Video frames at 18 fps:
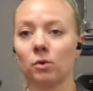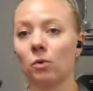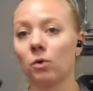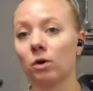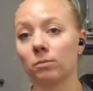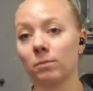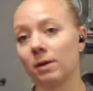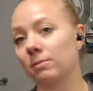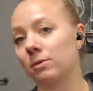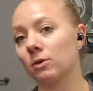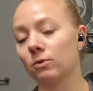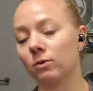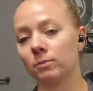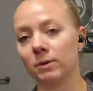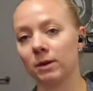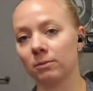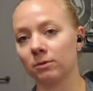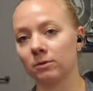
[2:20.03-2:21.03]
or maybe you would
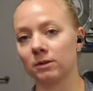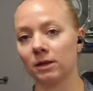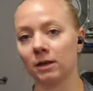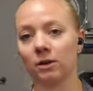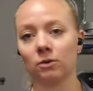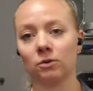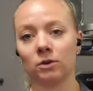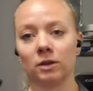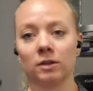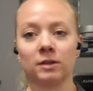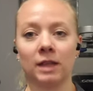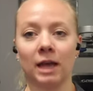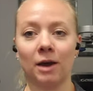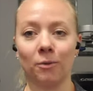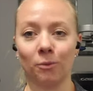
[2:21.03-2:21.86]
be able to increase that